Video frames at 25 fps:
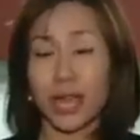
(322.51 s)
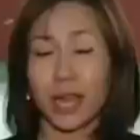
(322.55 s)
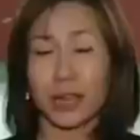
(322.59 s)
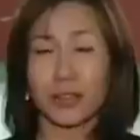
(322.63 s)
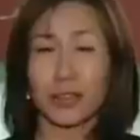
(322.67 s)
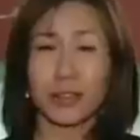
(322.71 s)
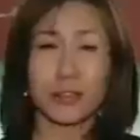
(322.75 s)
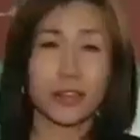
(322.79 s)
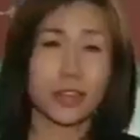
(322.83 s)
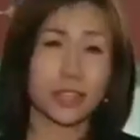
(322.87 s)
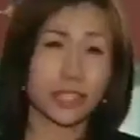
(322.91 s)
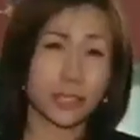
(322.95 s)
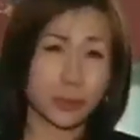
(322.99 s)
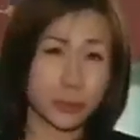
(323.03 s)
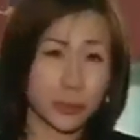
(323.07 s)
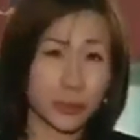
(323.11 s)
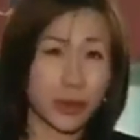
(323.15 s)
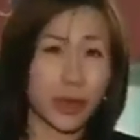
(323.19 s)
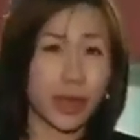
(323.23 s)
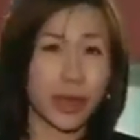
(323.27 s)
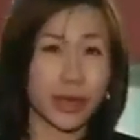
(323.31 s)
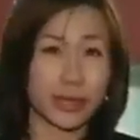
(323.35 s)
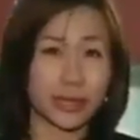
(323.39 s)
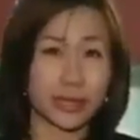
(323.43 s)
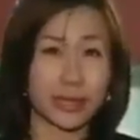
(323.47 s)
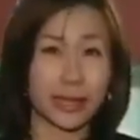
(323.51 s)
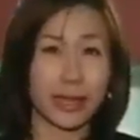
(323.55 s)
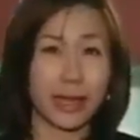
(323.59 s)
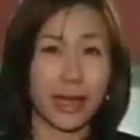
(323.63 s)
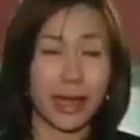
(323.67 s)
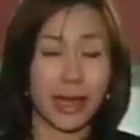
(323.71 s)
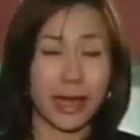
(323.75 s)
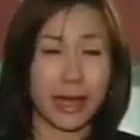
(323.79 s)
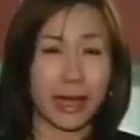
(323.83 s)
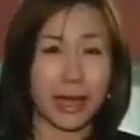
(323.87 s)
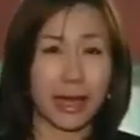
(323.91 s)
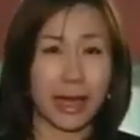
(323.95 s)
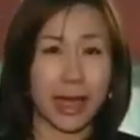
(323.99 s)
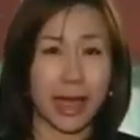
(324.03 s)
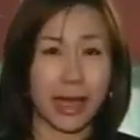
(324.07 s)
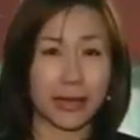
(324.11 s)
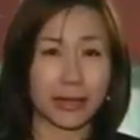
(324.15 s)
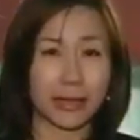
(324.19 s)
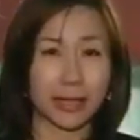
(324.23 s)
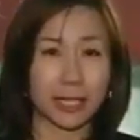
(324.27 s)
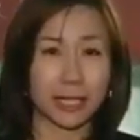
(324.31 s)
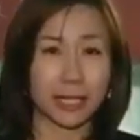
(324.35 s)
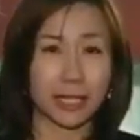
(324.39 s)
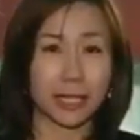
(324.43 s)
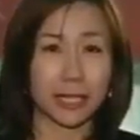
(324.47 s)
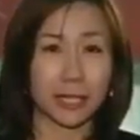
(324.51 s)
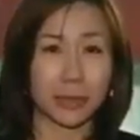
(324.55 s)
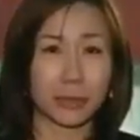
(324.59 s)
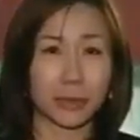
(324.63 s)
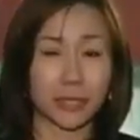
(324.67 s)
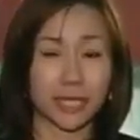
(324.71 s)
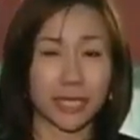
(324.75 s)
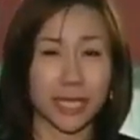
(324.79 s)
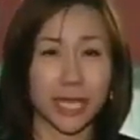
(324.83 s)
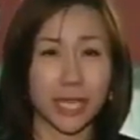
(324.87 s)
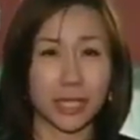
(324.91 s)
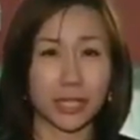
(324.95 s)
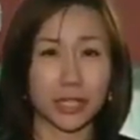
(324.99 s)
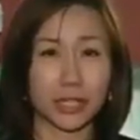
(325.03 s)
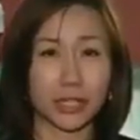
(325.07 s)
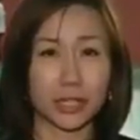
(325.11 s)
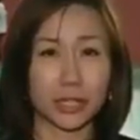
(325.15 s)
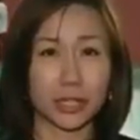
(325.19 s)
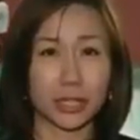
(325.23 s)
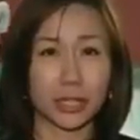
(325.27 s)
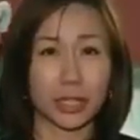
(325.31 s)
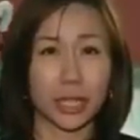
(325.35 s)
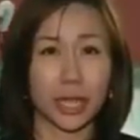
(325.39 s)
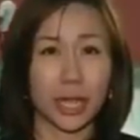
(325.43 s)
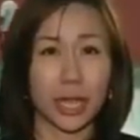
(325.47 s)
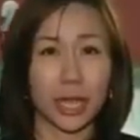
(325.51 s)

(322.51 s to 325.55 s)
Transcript: they're very surprised at this potential